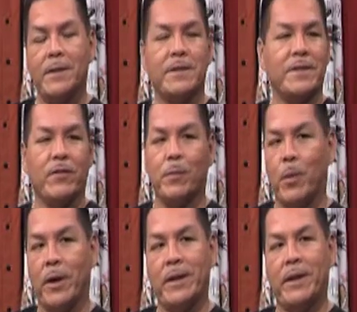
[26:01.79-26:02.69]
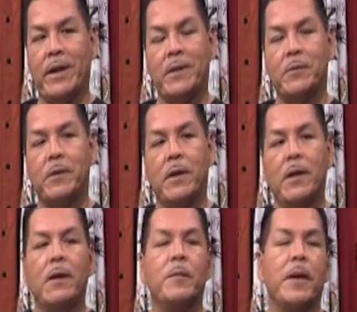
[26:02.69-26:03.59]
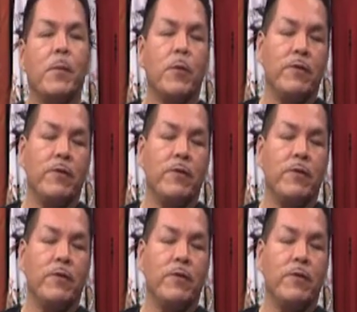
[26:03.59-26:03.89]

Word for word: I just never brought it out, but I'm